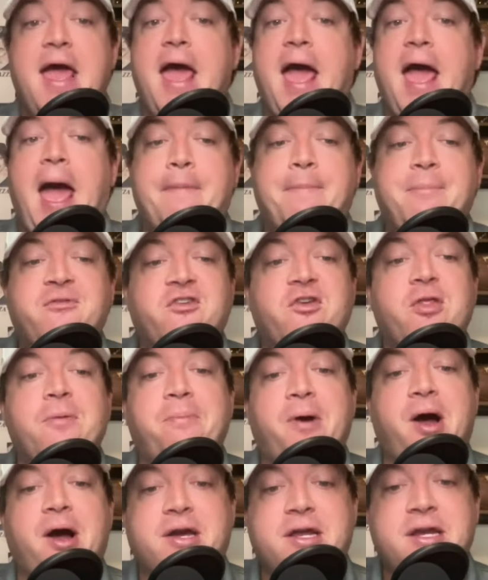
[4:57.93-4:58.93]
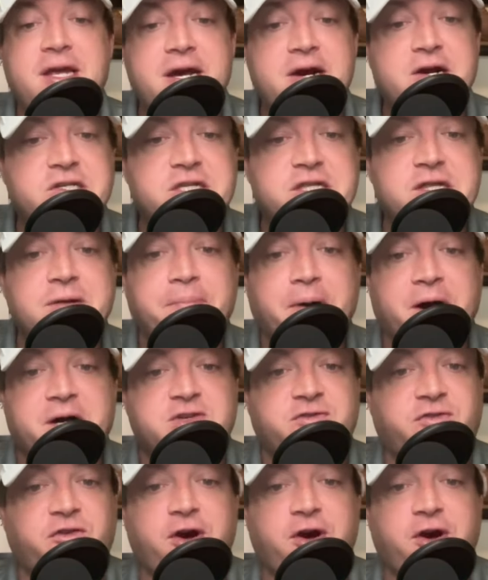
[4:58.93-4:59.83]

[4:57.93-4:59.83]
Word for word: Happy for the Buccaneers and the Bucs